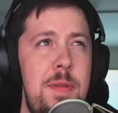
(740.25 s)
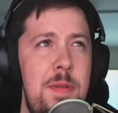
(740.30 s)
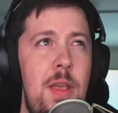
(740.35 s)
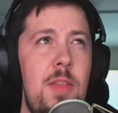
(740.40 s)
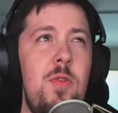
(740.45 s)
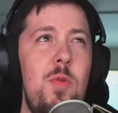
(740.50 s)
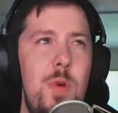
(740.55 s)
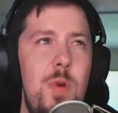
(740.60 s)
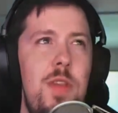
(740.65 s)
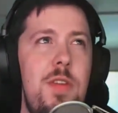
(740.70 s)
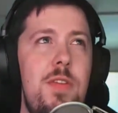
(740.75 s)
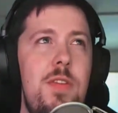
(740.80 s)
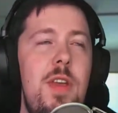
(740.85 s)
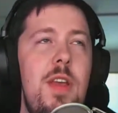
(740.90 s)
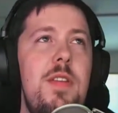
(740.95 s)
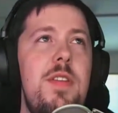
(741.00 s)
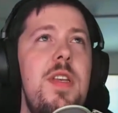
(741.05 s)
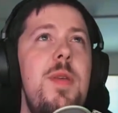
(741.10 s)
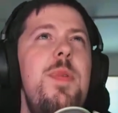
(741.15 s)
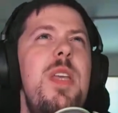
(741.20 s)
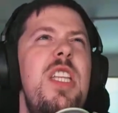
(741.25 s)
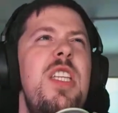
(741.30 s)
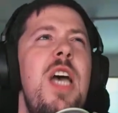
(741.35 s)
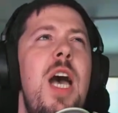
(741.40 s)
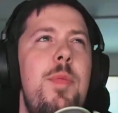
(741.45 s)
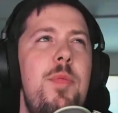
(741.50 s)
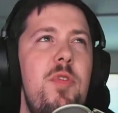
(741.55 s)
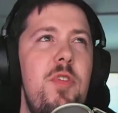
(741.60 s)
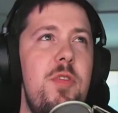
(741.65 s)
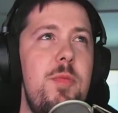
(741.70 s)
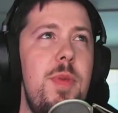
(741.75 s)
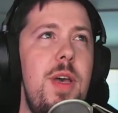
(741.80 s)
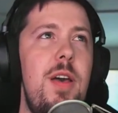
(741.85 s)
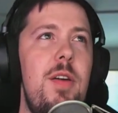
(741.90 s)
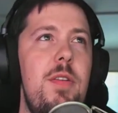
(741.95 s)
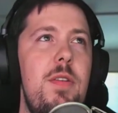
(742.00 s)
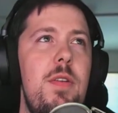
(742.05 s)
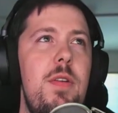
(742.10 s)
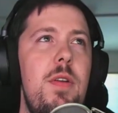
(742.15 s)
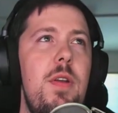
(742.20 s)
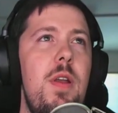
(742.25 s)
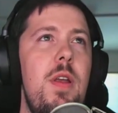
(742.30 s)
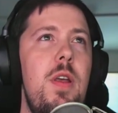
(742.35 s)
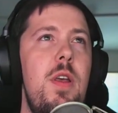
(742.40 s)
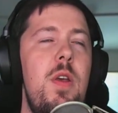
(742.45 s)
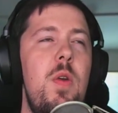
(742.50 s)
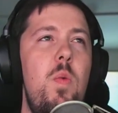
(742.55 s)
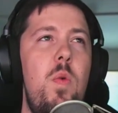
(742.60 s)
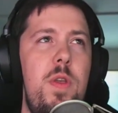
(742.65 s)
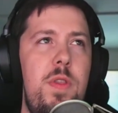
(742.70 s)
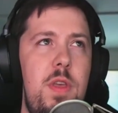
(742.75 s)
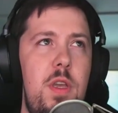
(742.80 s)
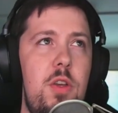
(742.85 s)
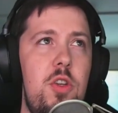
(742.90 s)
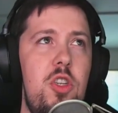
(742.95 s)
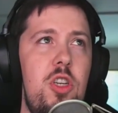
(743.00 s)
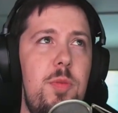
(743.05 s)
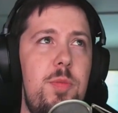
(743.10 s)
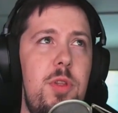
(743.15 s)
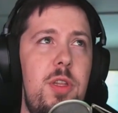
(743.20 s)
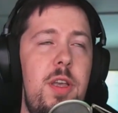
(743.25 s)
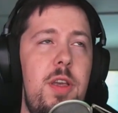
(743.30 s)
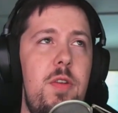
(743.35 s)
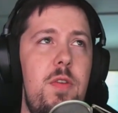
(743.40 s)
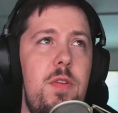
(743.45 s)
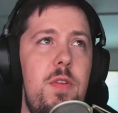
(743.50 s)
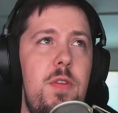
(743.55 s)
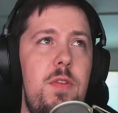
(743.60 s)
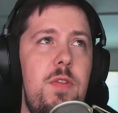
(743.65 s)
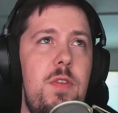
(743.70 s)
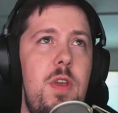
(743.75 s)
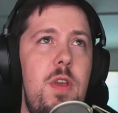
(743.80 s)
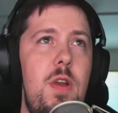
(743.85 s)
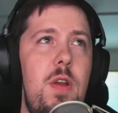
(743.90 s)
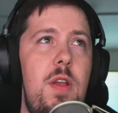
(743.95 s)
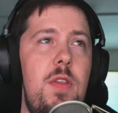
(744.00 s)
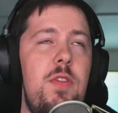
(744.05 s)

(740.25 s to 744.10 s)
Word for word: That's what he said. Tippy top mm. of the mountain when they ship later this year.